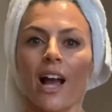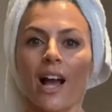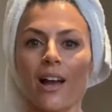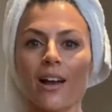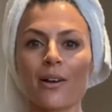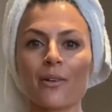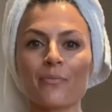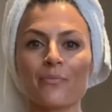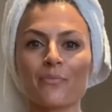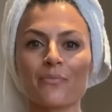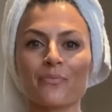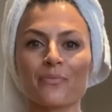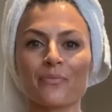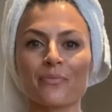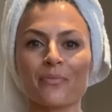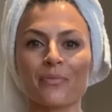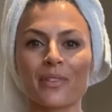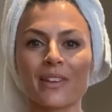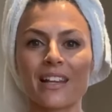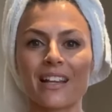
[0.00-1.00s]

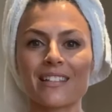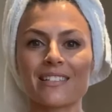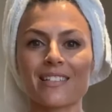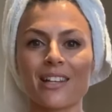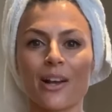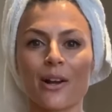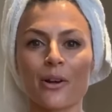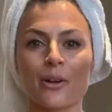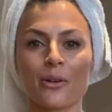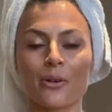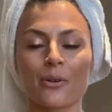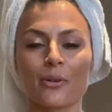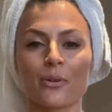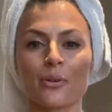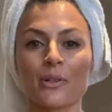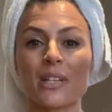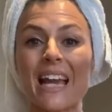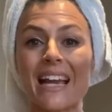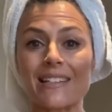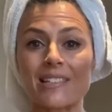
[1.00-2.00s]

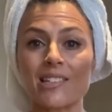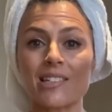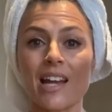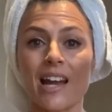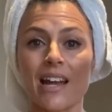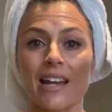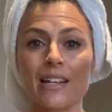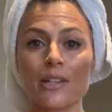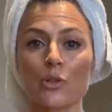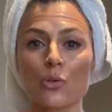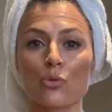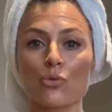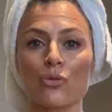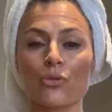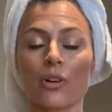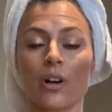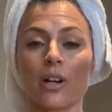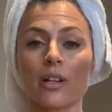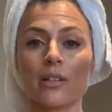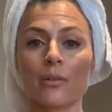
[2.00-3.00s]
Today, George and
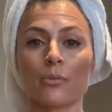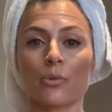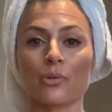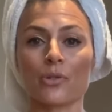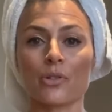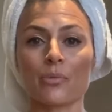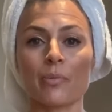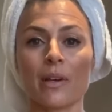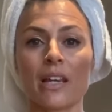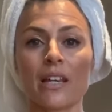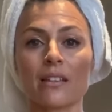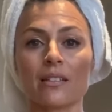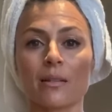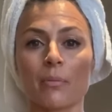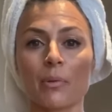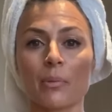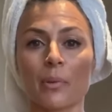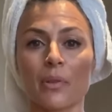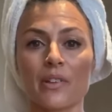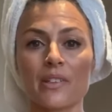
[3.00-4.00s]
I, or just me, because I'm
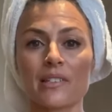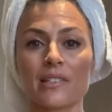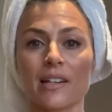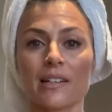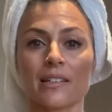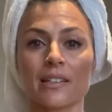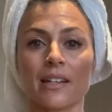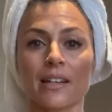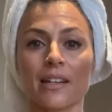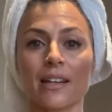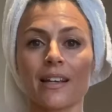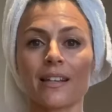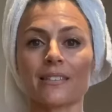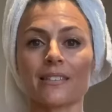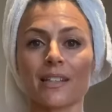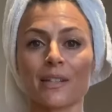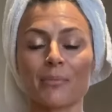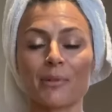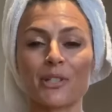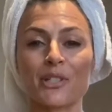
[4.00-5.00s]
the one that's standing here, is
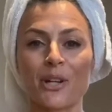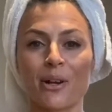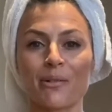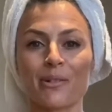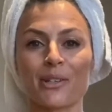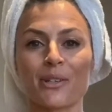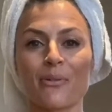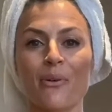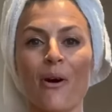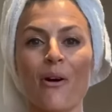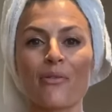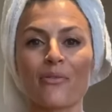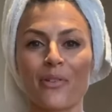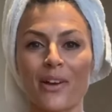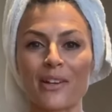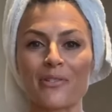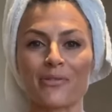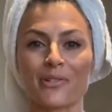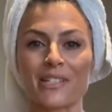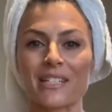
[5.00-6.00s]
going to be showing you our
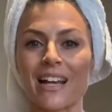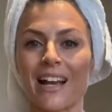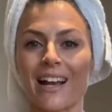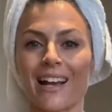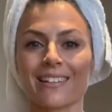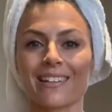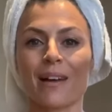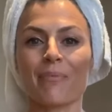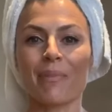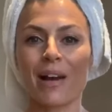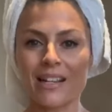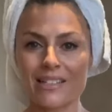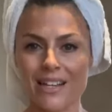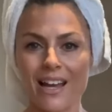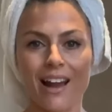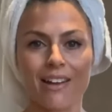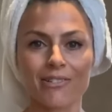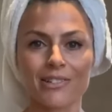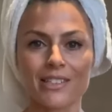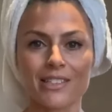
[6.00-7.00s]
favourite tan, Amanda
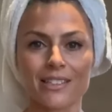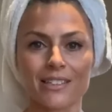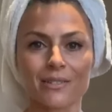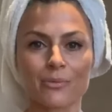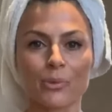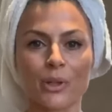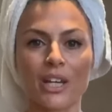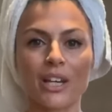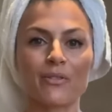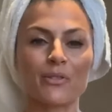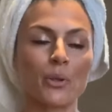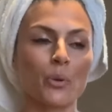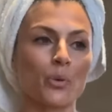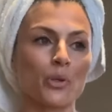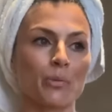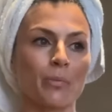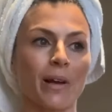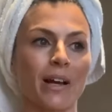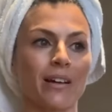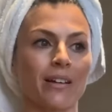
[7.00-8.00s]
Harrington. We have talked
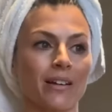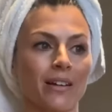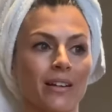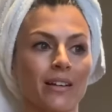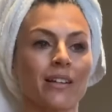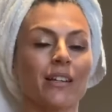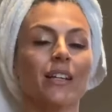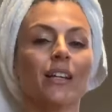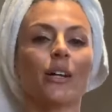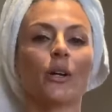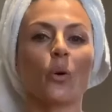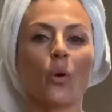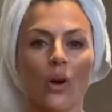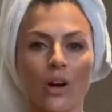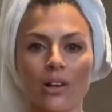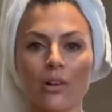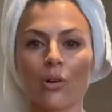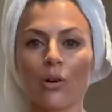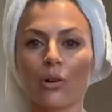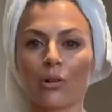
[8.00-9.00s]
about her quite
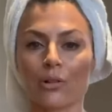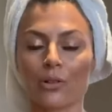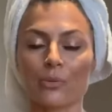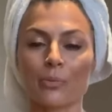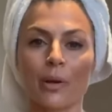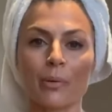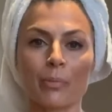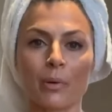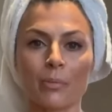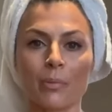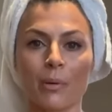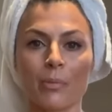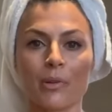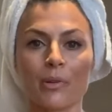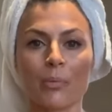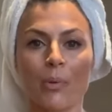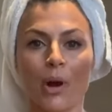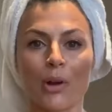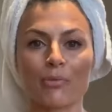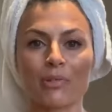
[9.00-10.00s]
a lot across Made by Mamas,
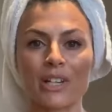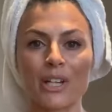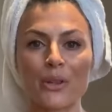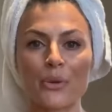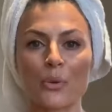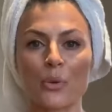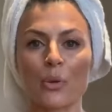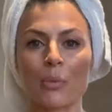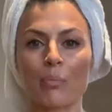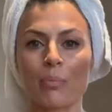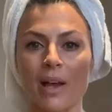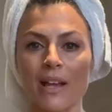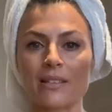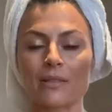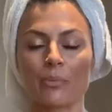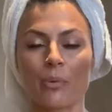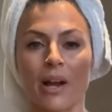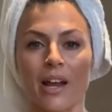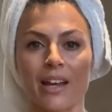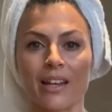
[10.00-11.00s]
but I really thought the
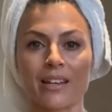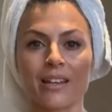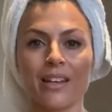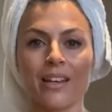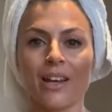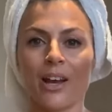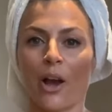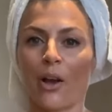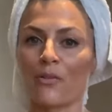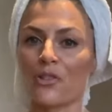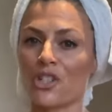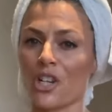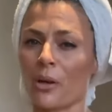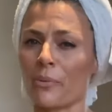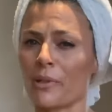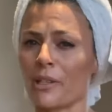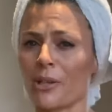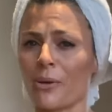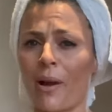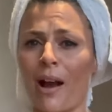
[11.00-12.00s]
best way of
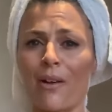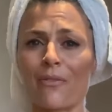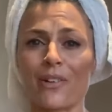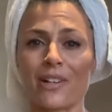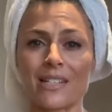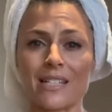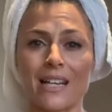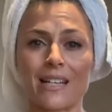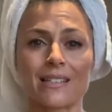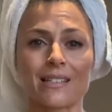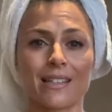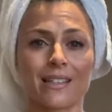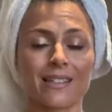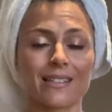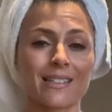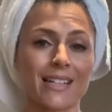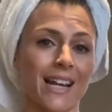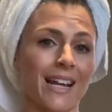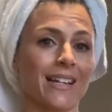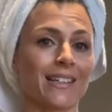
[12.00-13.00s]
showing you how fantastic this
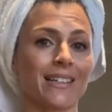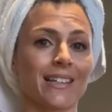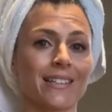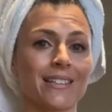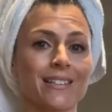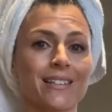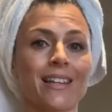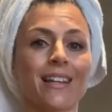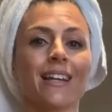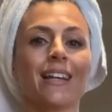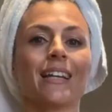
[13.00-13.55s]
tan is